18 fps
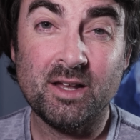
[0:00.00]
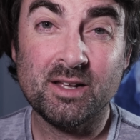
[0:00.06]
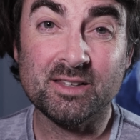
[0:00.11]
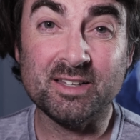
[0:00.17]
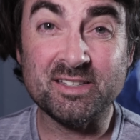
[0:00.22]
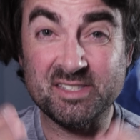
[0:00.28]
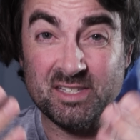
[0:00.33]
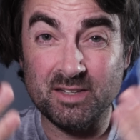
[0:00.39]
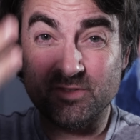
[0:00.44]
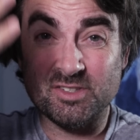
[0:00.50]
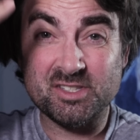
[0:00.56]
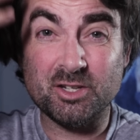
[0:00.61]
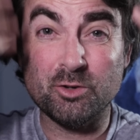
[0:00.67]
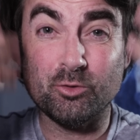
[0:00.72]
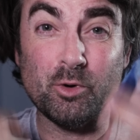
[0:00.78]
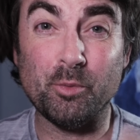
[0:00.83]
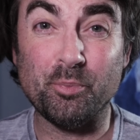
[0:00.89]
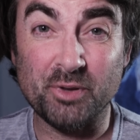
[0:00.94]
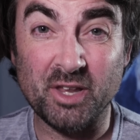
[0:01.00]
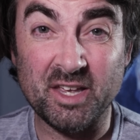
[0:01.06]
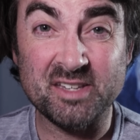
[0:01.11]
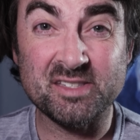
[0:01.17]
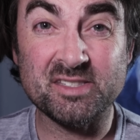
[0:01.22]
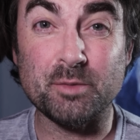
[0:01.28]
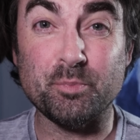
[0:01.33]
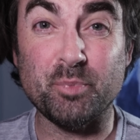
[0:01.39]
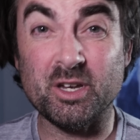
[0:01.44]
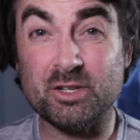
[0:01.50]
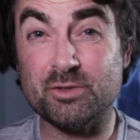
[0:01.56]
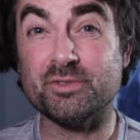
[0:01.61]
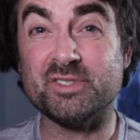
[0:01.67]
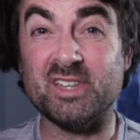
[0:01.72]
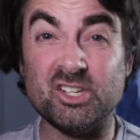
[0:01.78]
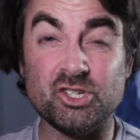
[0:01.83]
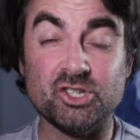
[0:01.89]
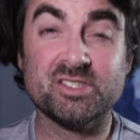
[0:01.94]
Let's see if this can replace the pixels
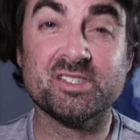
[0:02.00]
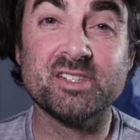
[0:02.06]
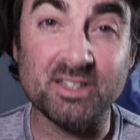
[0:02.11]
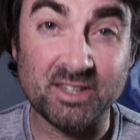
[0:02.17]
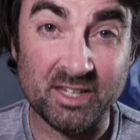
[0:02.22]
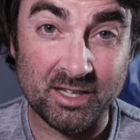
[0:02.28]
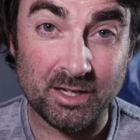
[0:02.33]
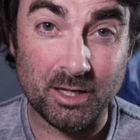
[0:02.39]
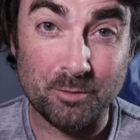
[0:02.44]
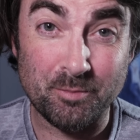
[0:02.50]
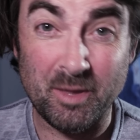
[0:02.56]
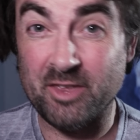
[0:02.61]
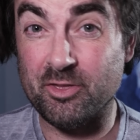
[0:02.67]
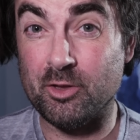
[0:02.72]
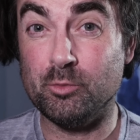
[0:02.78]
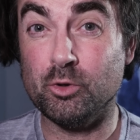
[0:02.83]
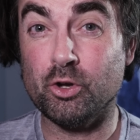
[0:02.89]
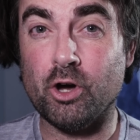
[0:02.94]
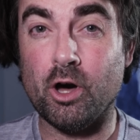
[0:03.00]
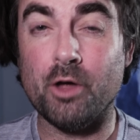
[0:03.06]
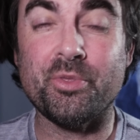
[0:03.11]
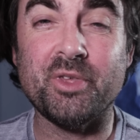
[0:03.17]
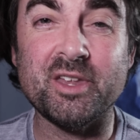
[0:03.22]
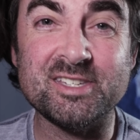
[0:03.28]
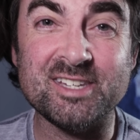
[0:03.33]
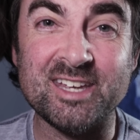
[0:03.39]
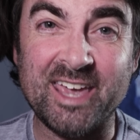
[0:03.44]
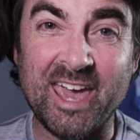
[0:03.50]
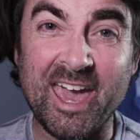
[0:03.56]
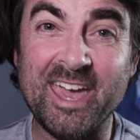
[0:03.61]
I just deleted, make them look authentic,